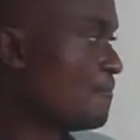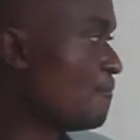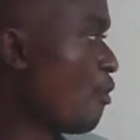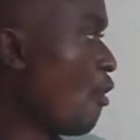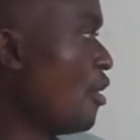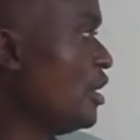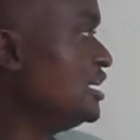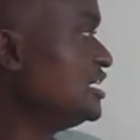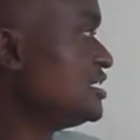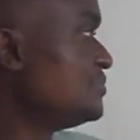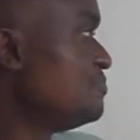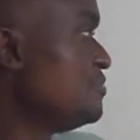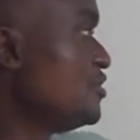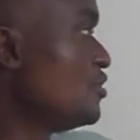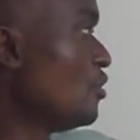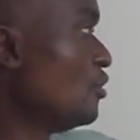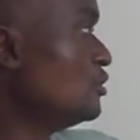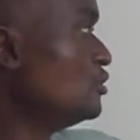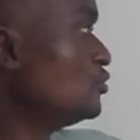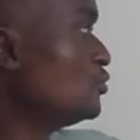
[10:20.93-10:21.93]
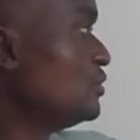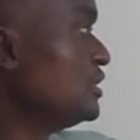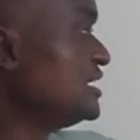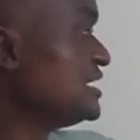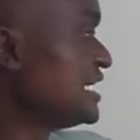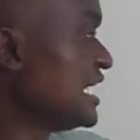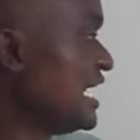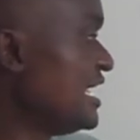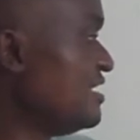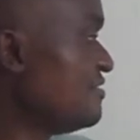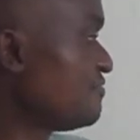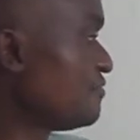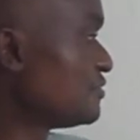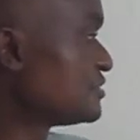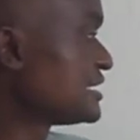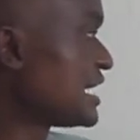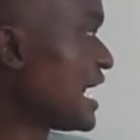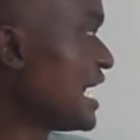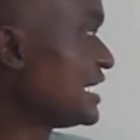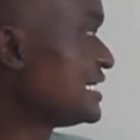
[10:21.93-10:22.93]
Point beyond which any
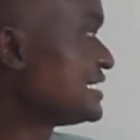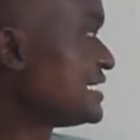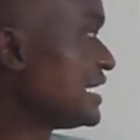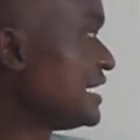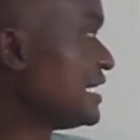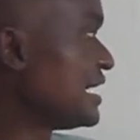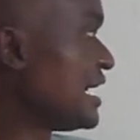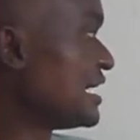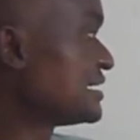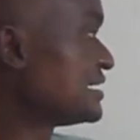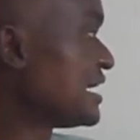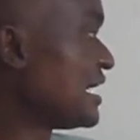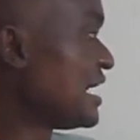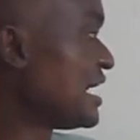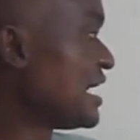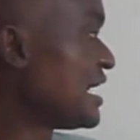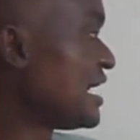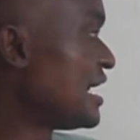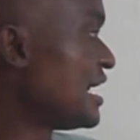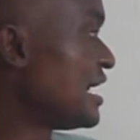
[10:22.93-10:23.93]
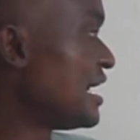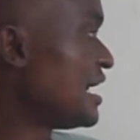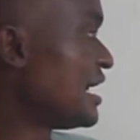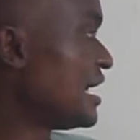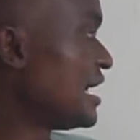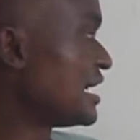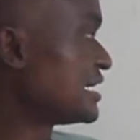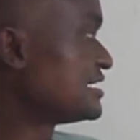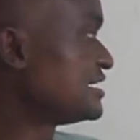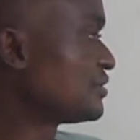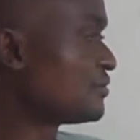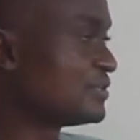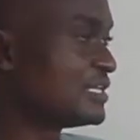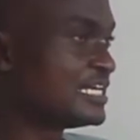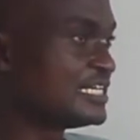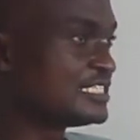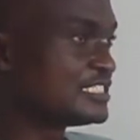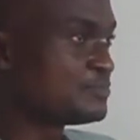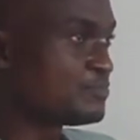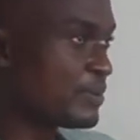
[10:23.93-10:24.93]
force acting on
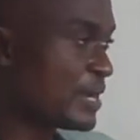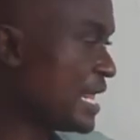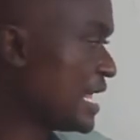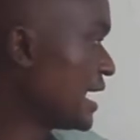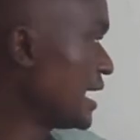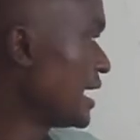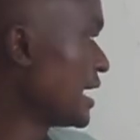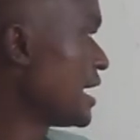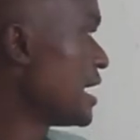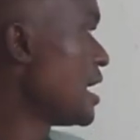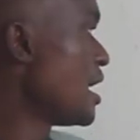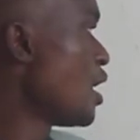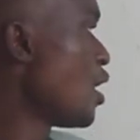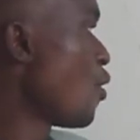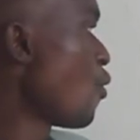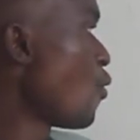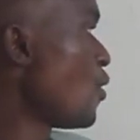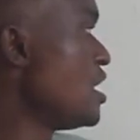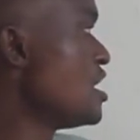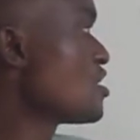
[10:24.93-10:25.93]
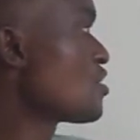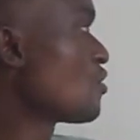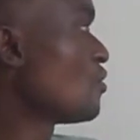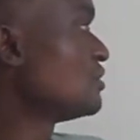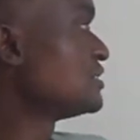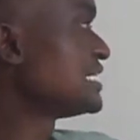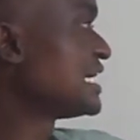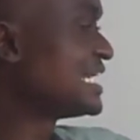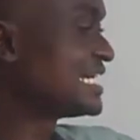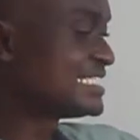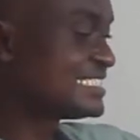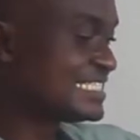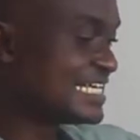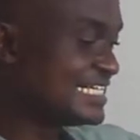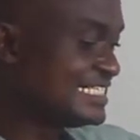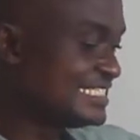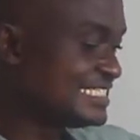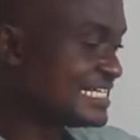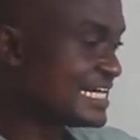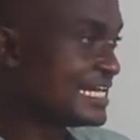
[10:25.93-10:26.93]
the spring will cause an
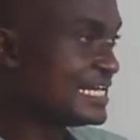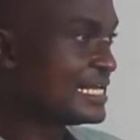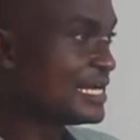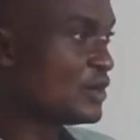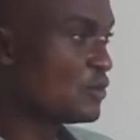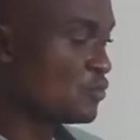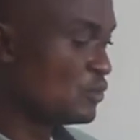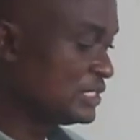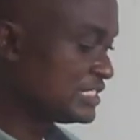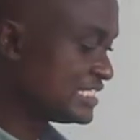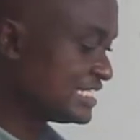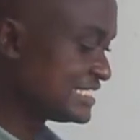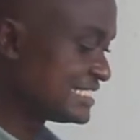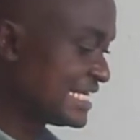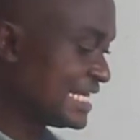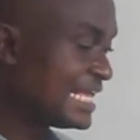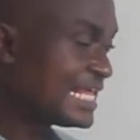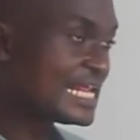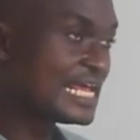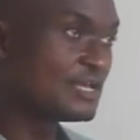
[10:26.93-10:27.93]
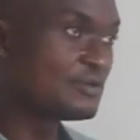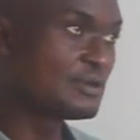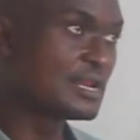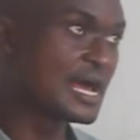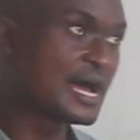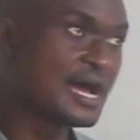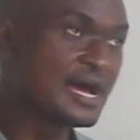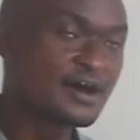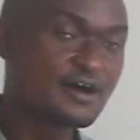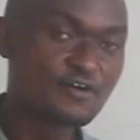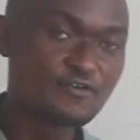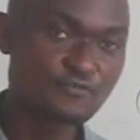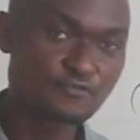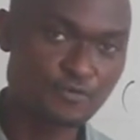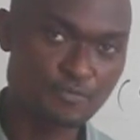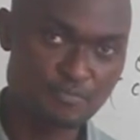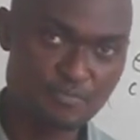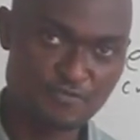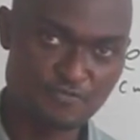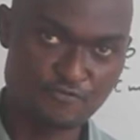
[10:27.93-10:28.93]
extension which is irregular
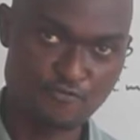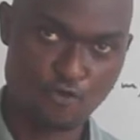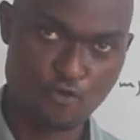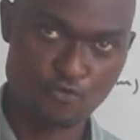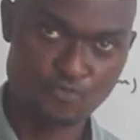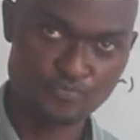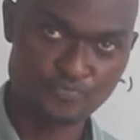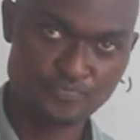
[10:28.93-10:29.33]
from before.